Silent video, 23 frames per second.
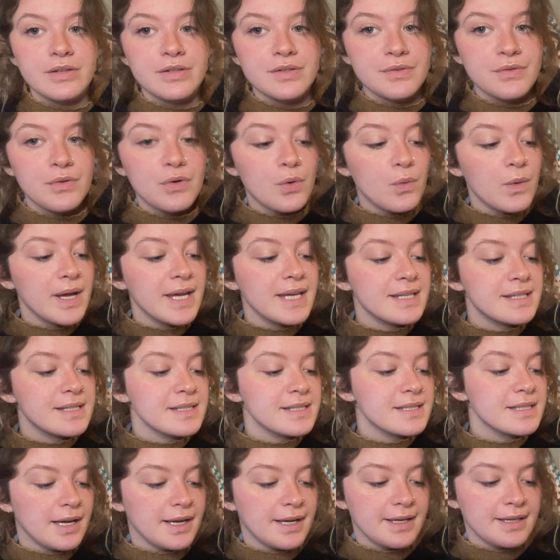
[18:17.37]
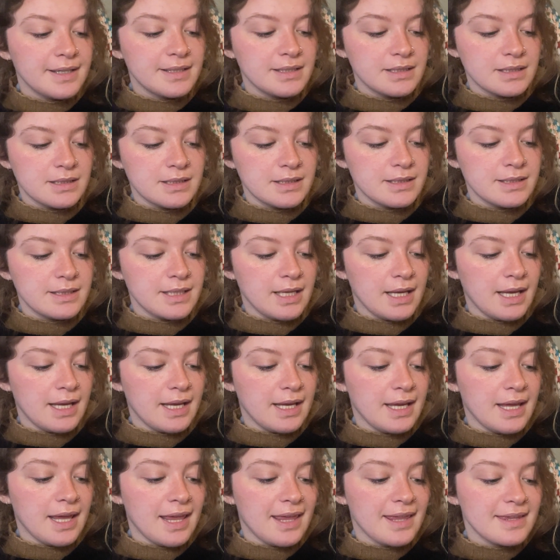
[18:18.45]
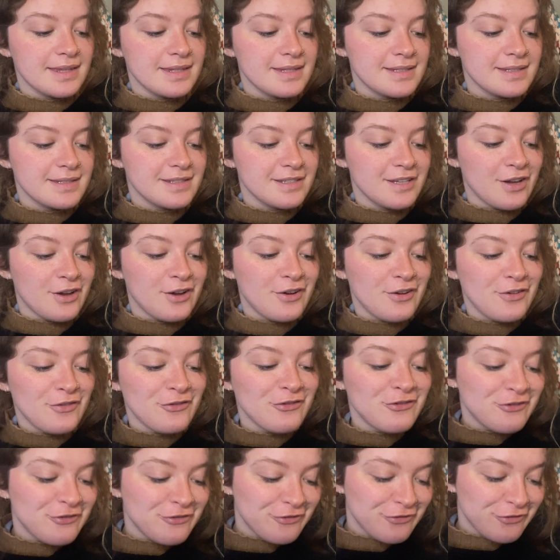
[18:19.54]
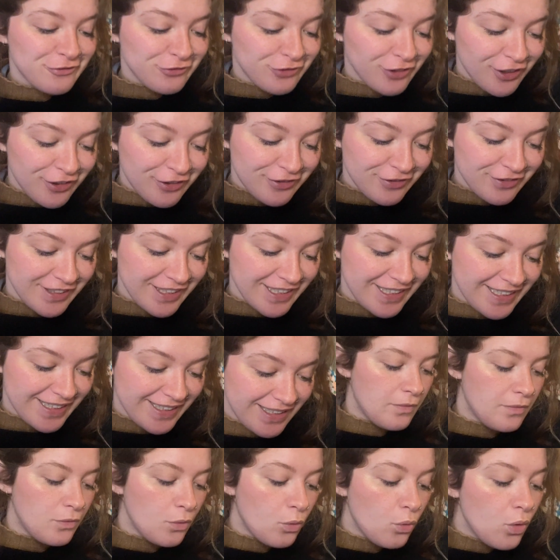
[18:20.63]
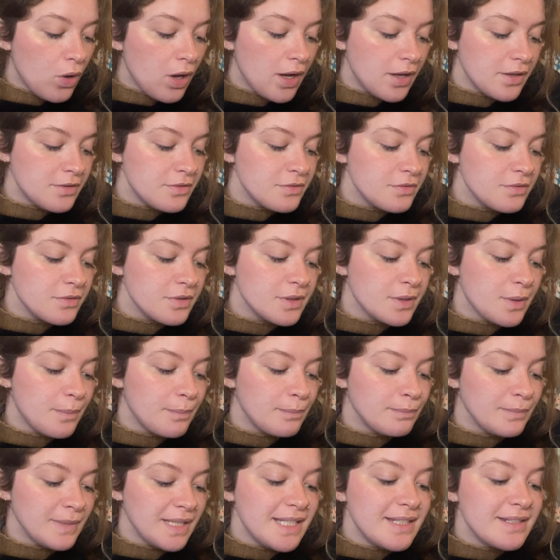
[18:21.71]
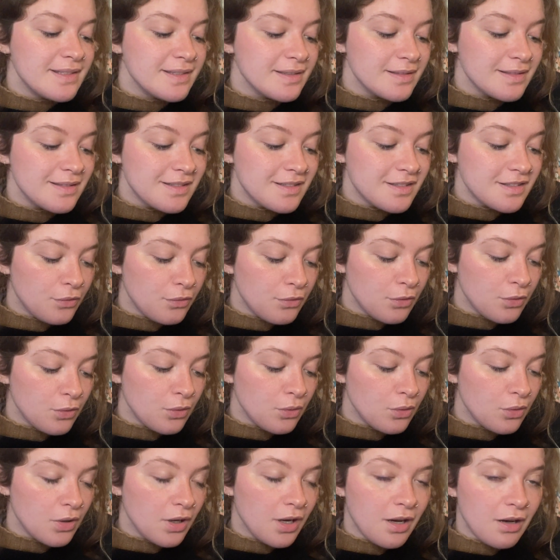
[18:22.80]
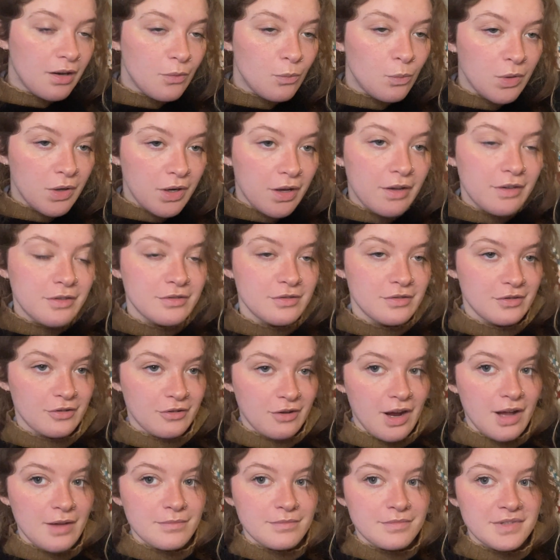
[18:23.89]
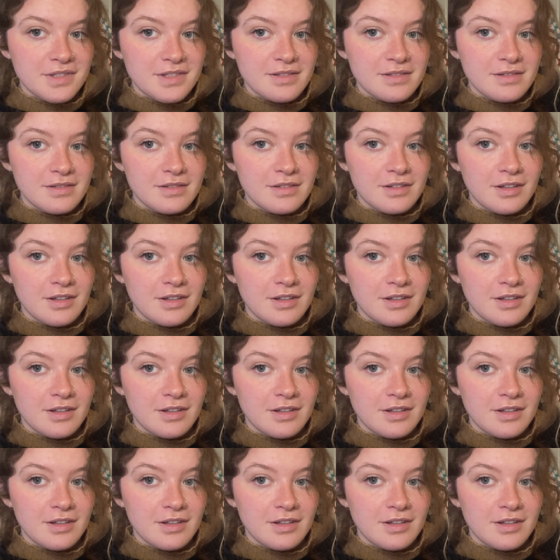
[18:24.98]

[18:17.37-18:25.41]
sock weight and it's roughly 400 meters for 100 grams.